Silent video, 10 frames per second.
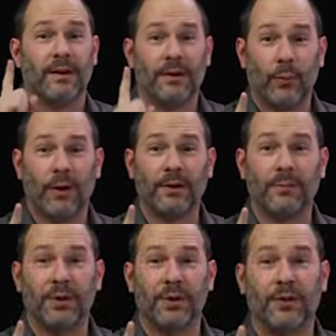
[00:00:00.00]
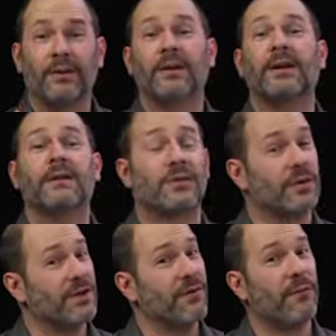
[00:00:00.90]
one computer, as long
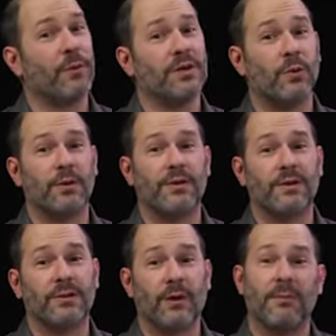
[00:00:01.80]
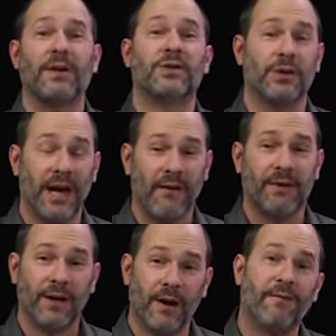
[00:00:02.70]
as you have enough resources, right? Make sure you have
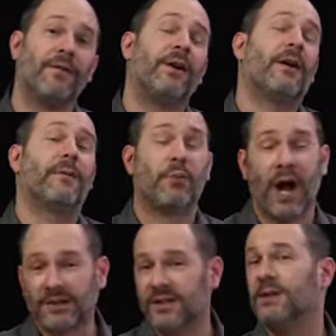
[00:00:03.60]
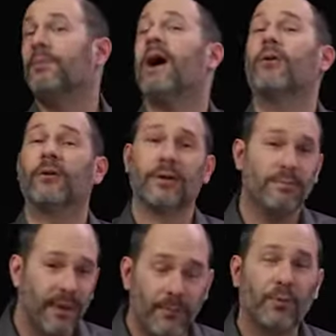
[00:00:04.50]
enough processing power
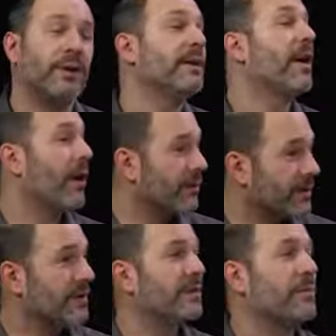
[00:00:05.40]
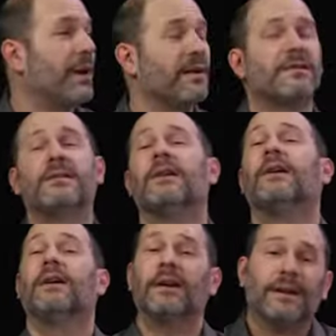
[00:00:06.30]
and memory, hard disk space.
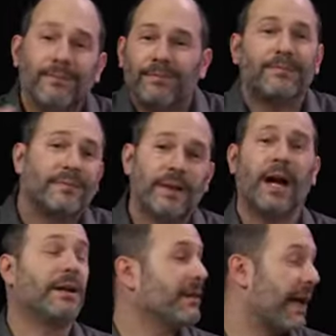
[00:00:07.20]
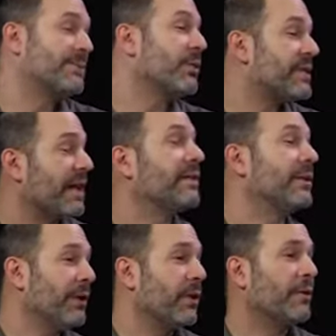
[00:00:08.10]
I suppose
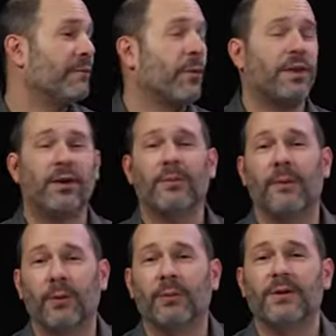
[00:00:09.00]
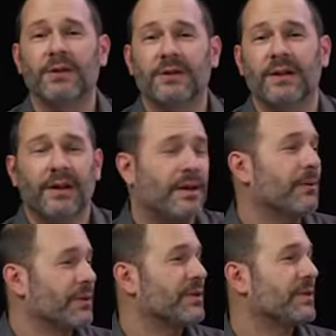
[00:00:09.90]
technically we go to the fourth area of memory, which is
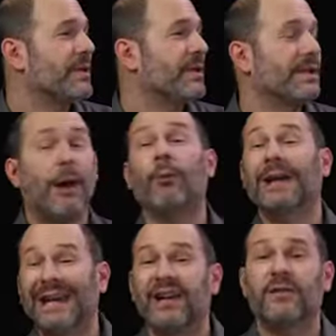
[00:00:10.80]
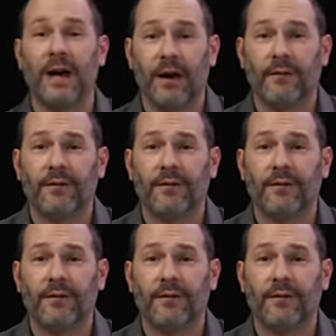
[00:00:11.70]
the networking itself,